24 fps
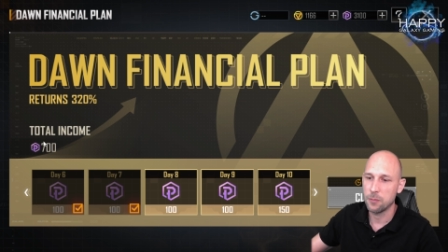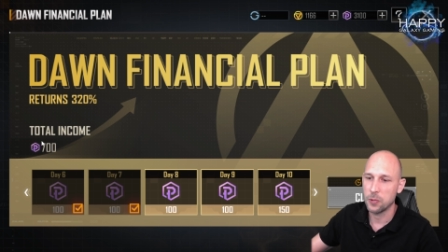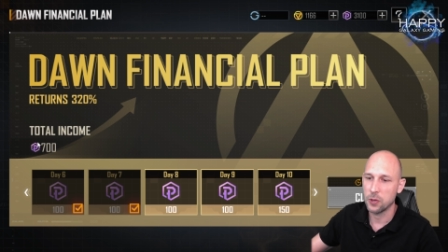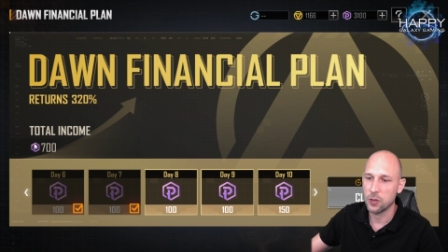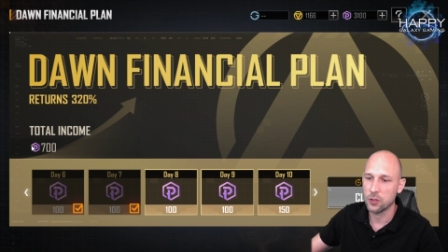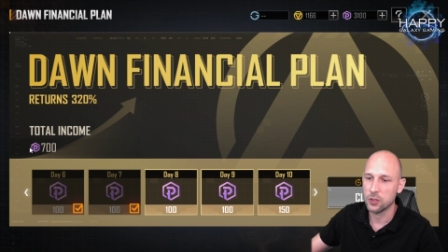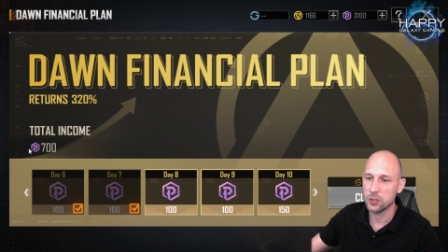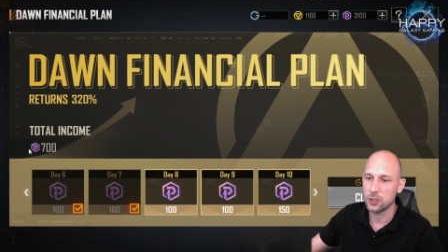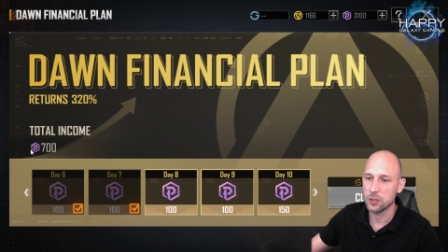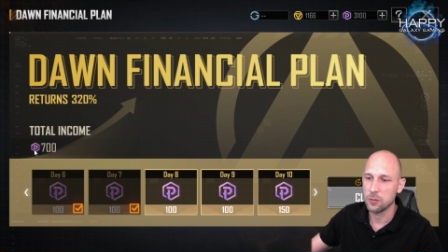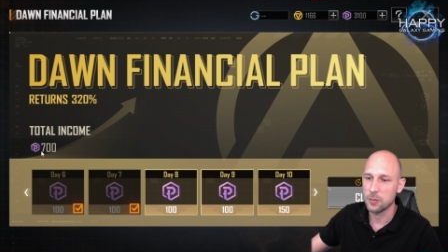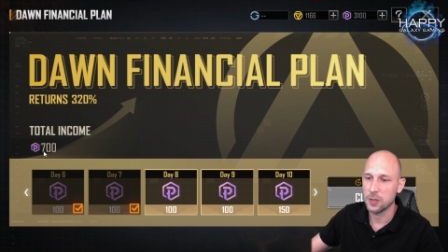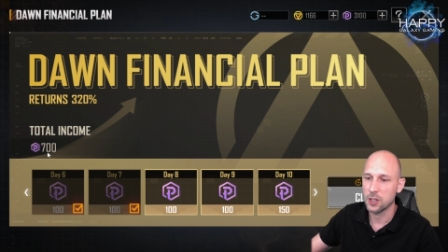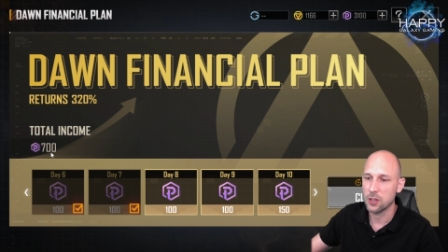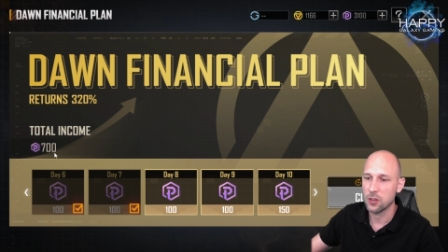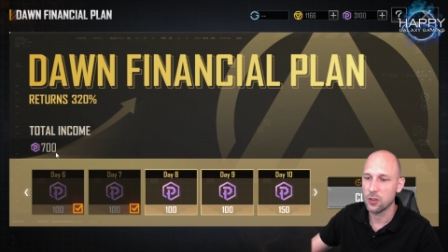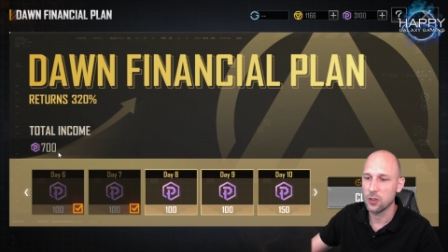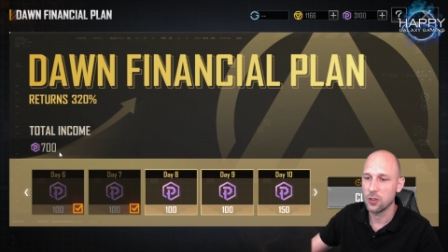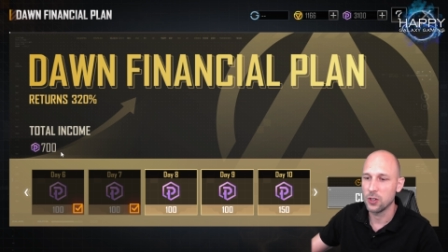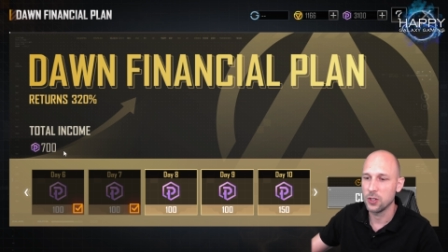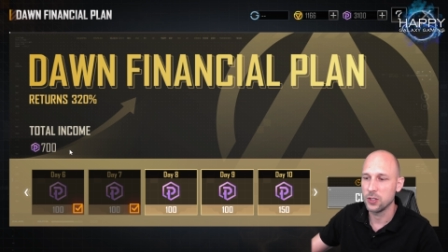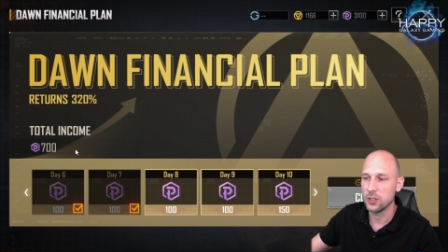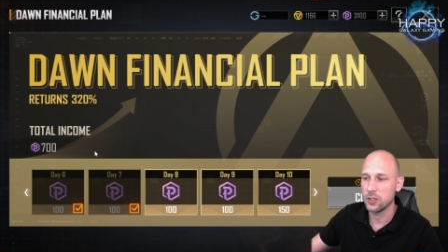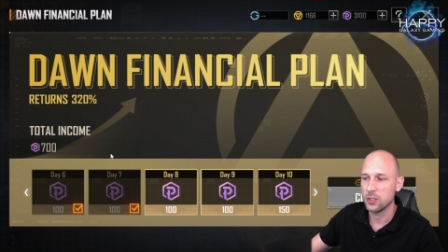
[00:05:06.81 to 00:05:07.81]
Proxima
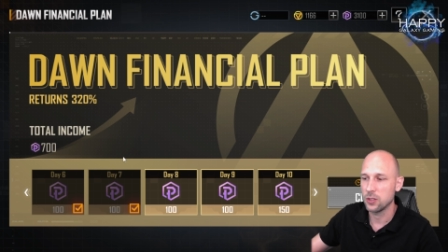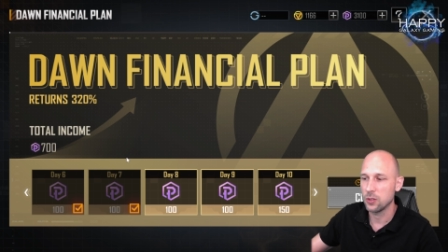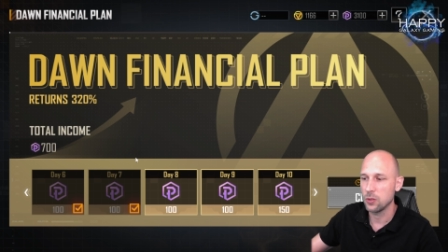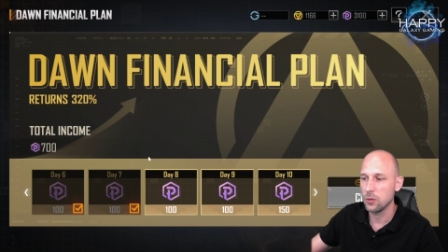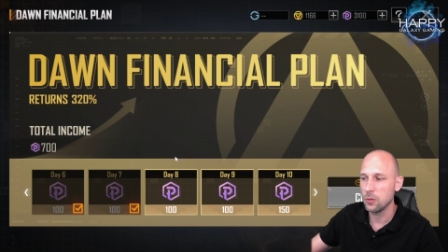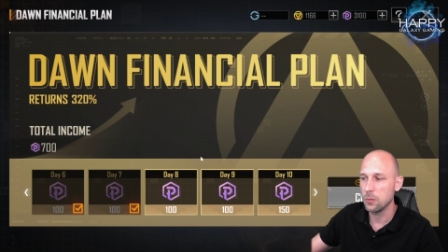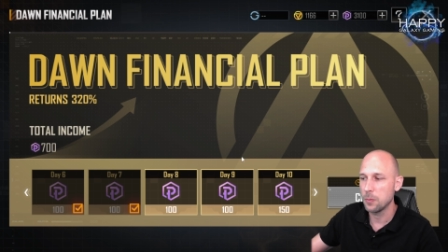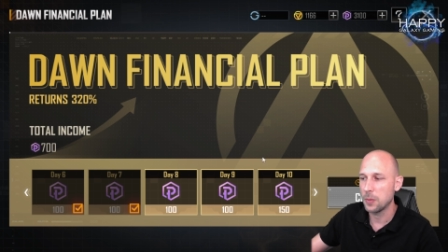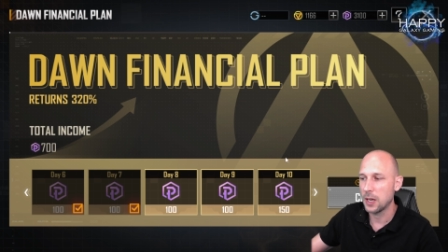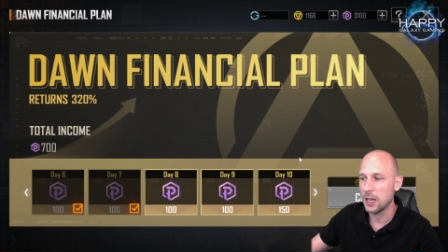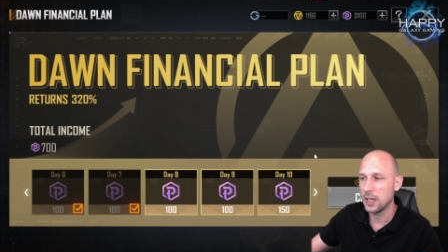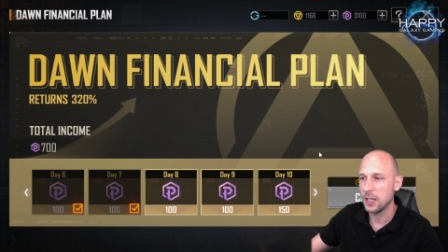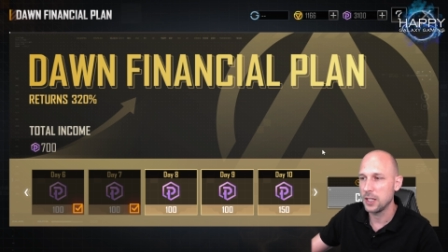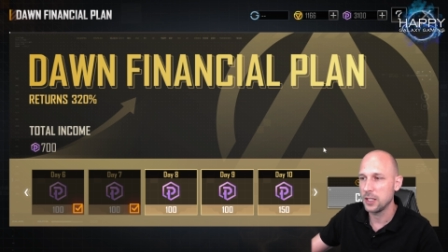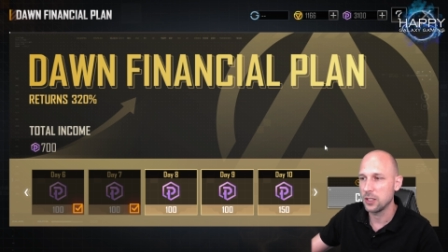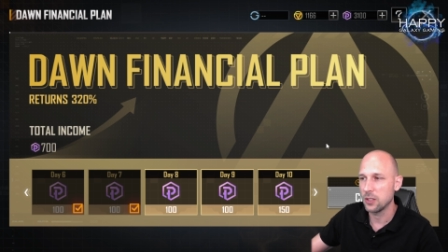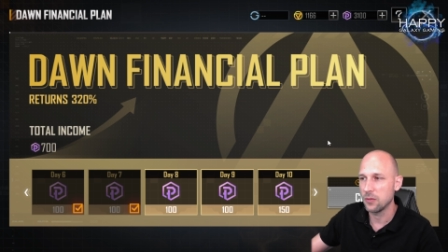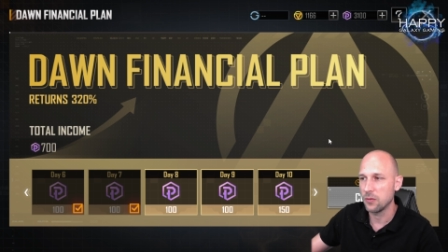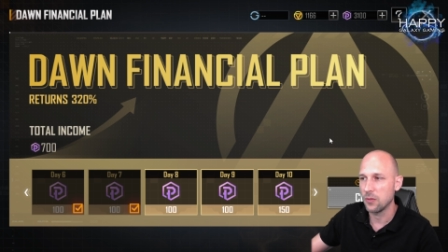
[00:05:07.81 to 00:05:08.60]
coins to buy the